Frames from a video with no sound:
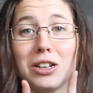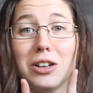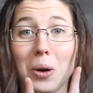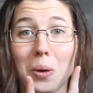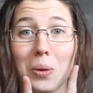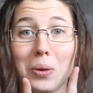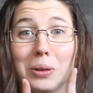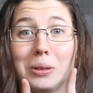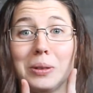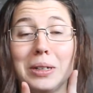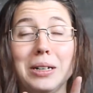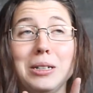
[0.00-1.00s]
No.
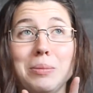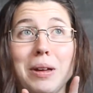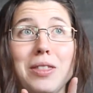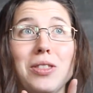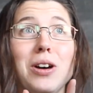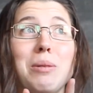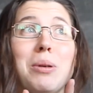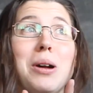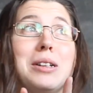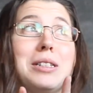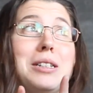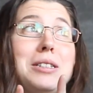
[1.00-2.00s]
So here's my thought
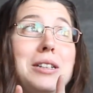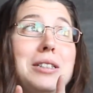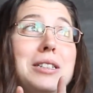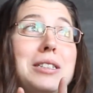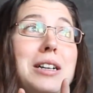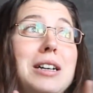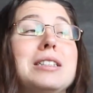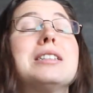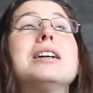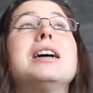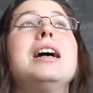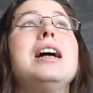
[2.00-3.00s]
process on this, guys.
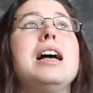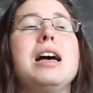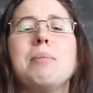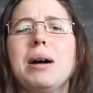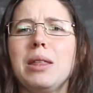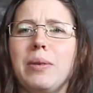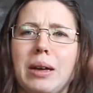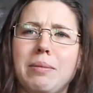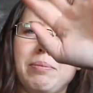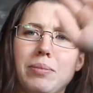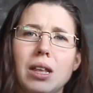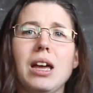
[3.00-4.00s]
And by the way,
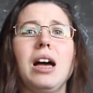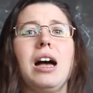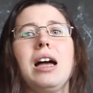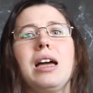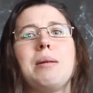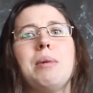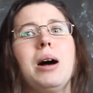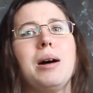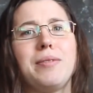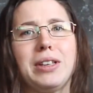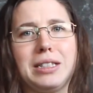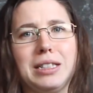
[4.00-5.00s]
I am
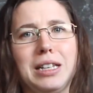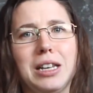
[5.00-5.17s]
obviously